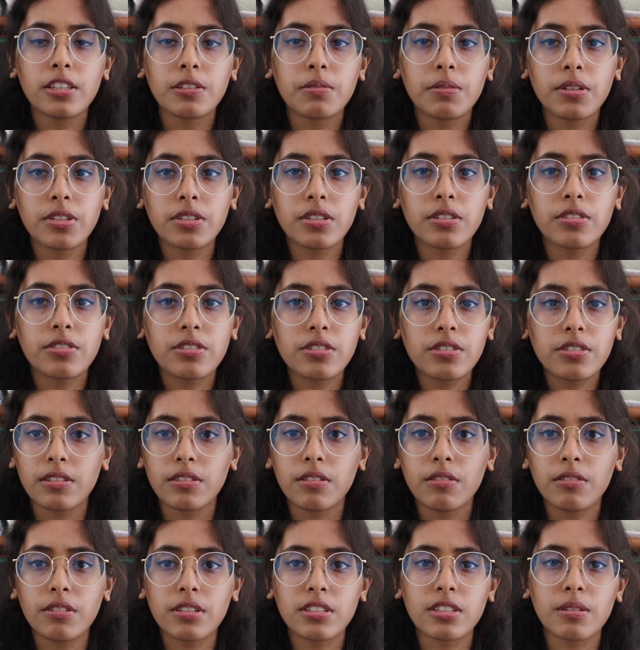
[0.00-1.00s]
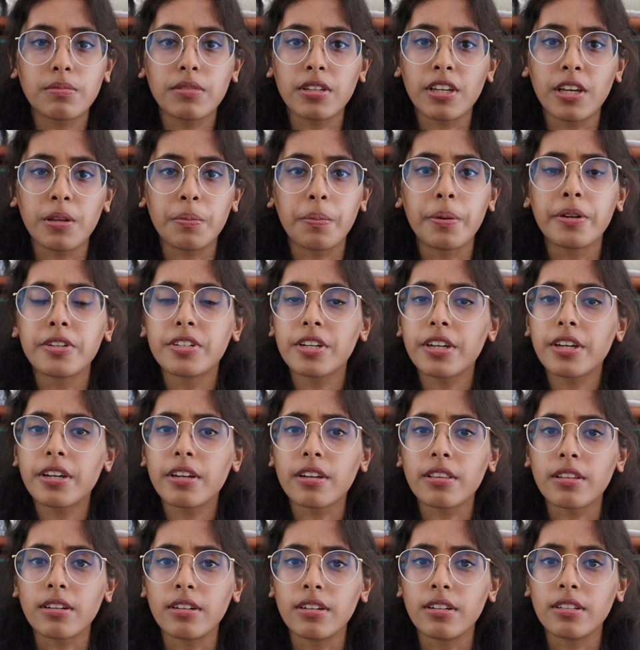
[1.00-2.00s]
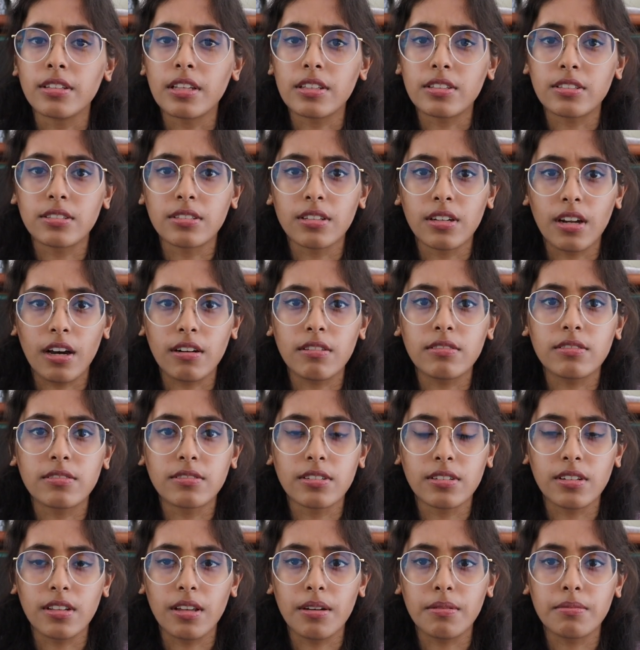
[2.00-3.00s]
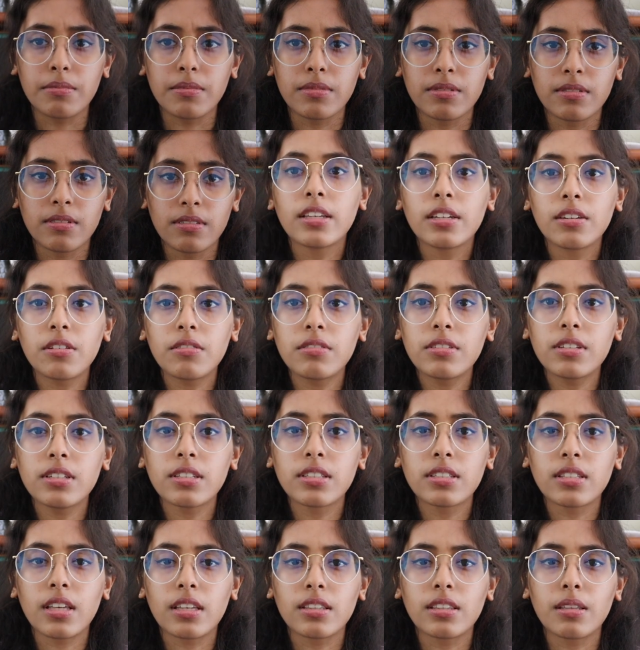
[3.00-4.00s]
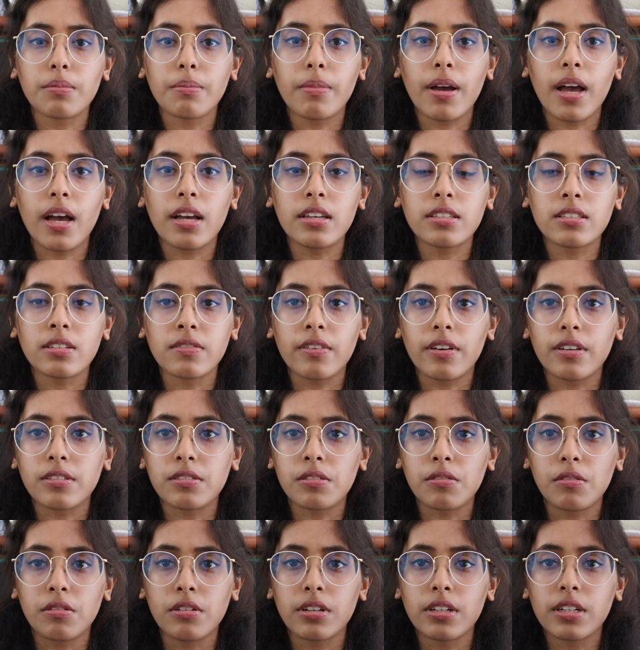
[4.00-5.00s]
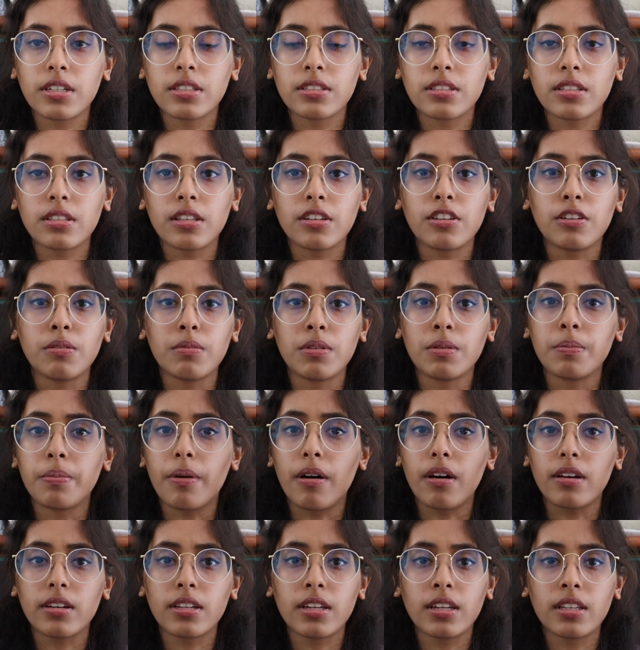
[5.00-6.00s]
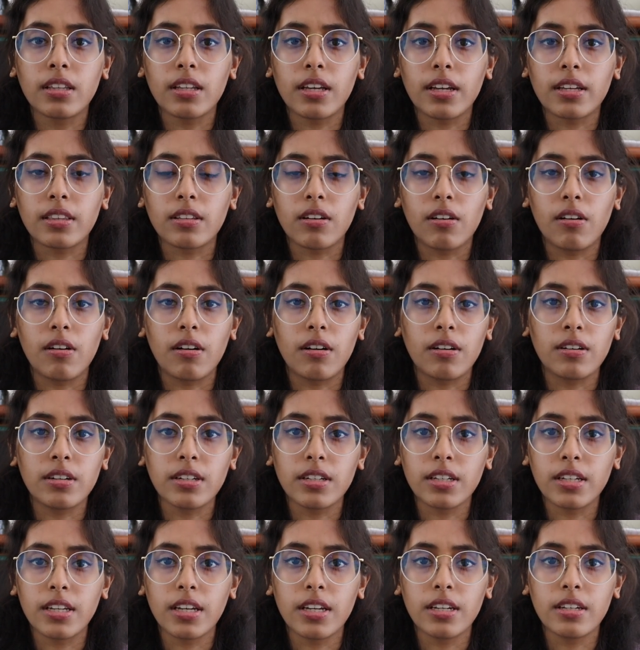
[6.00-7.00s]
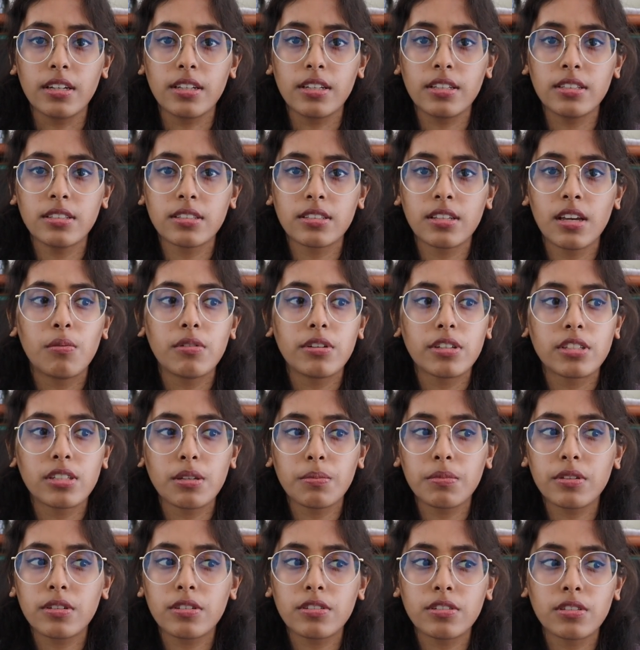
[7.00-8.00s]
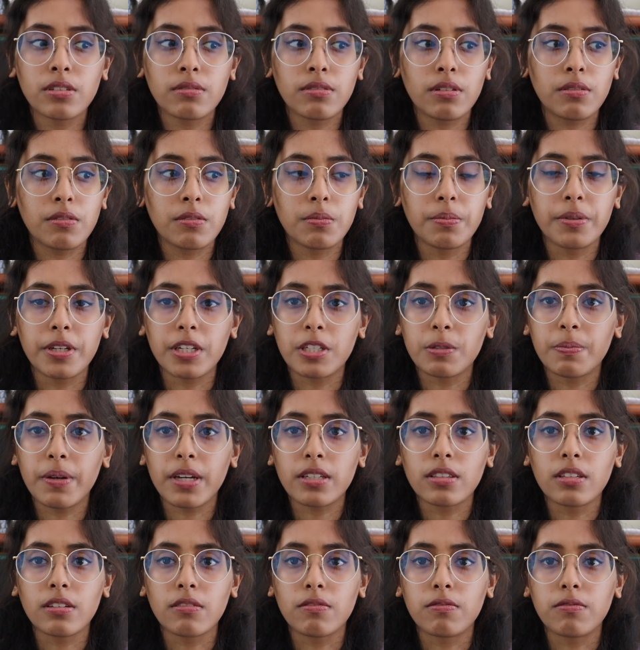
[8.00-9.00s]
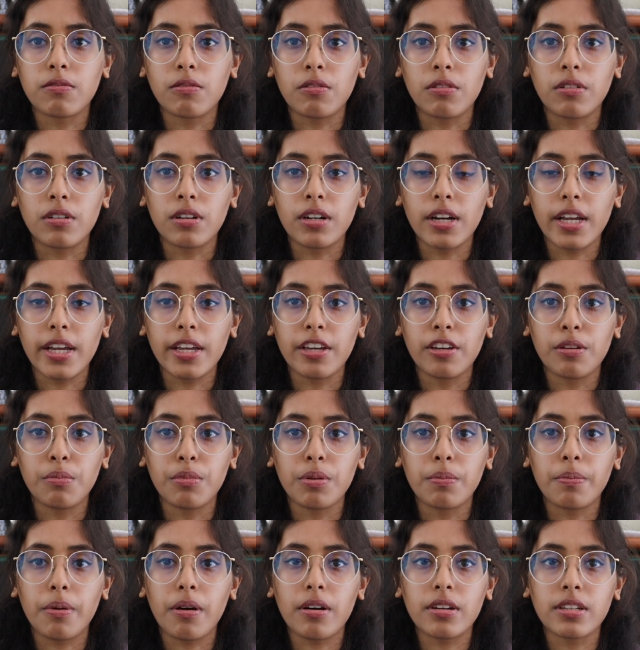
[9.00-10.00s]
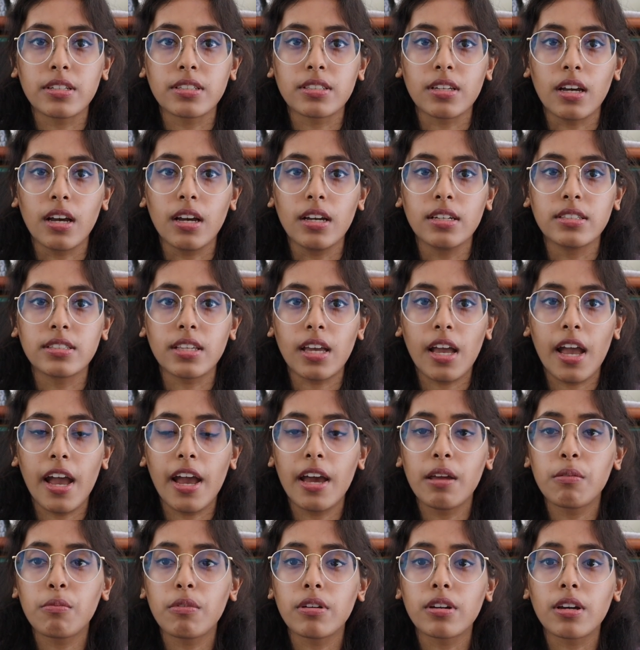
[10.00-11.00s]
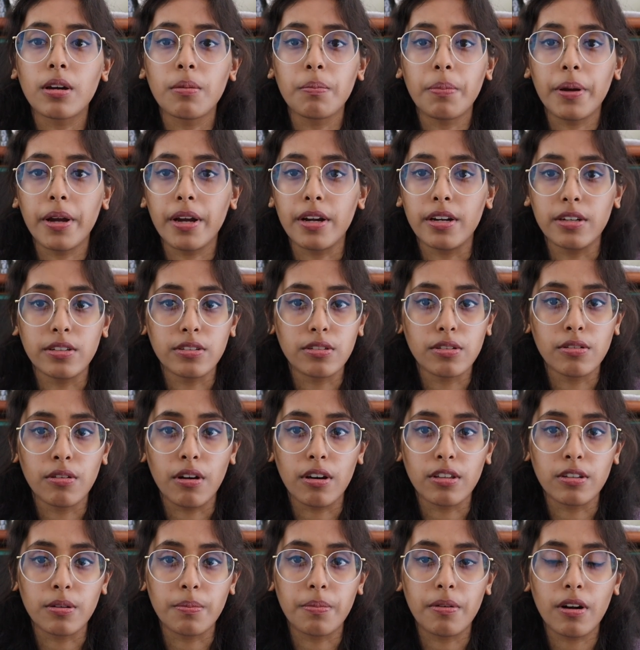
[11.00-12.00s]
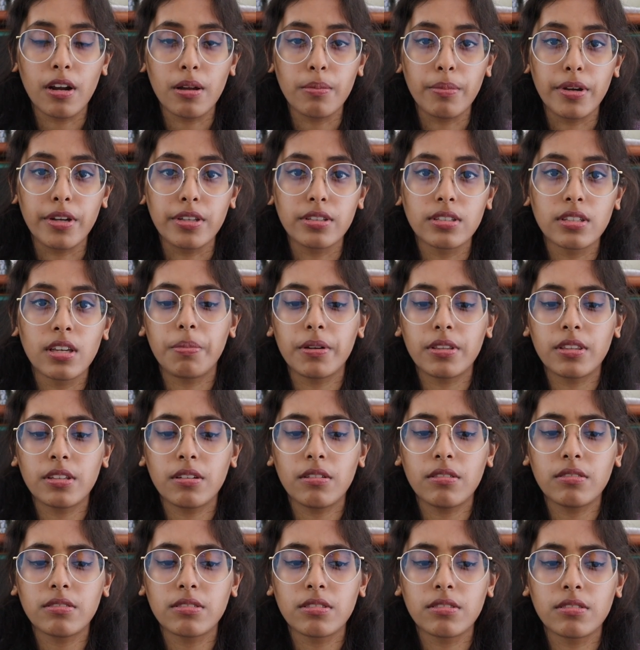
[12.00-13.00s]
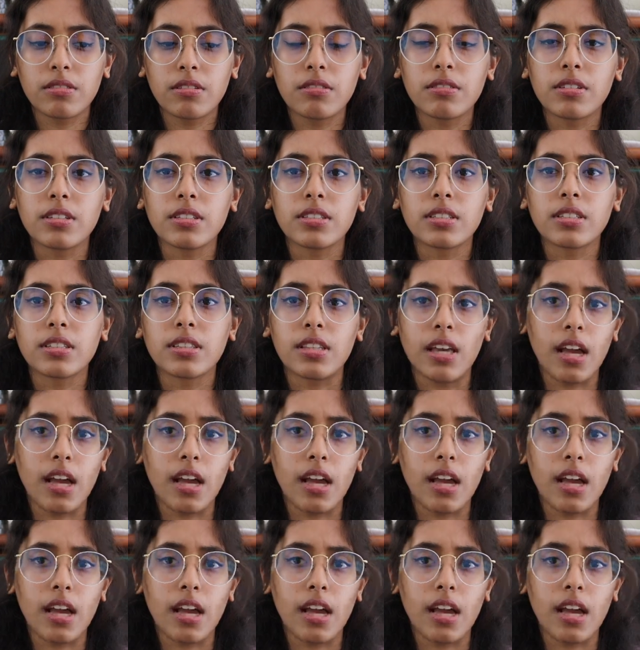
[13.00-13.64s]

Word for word: these researchers noticed something in particular that stood out to them. They noticed that the mass of other organs in the human body, like the heart and kidneys, were similar to what would be expected for a human body size and when compared to other primates. But they also noticed noticed